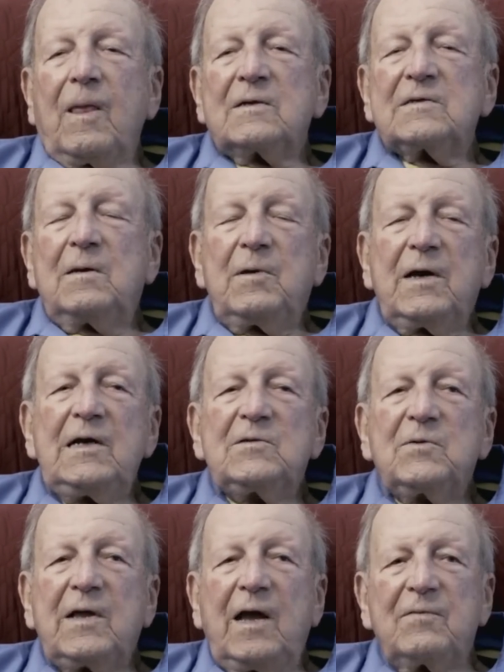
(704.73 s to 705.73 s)
Some guys
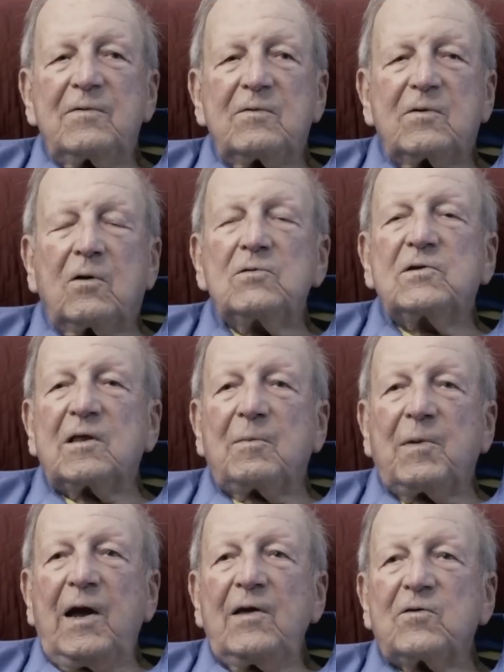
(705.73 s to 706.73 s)
would go to the
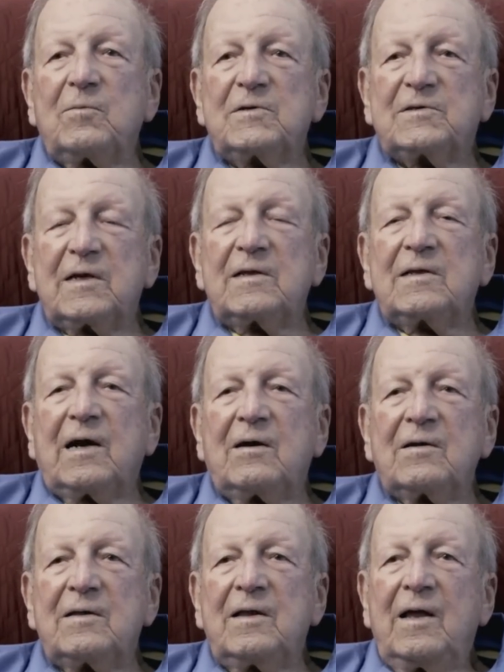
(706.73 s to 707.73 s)
bathroom and sit
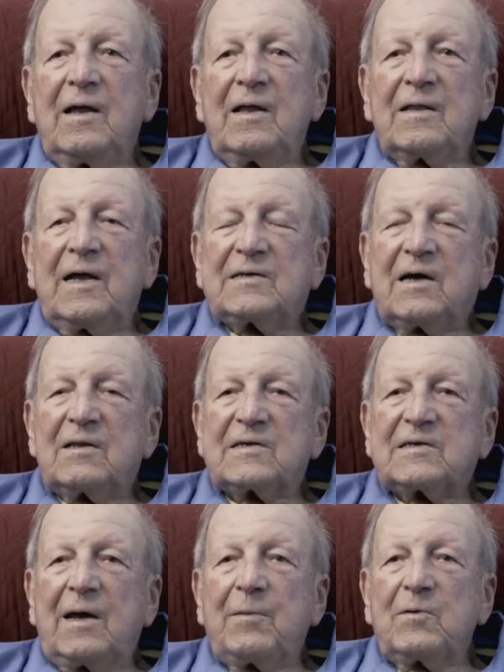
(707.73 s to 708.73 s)
down, and that's how the
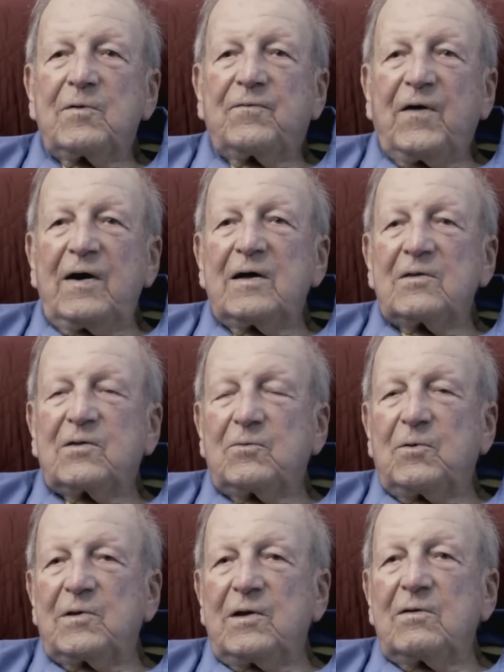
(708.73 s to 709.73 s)
sniper would find out they
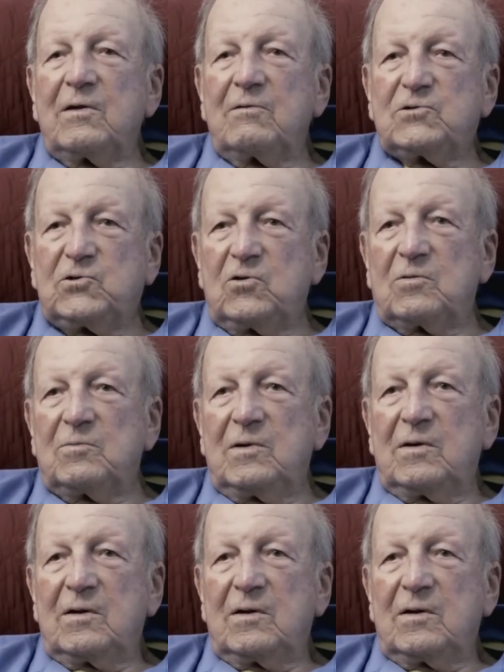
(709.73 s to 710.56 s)
were there, and they would shoot them.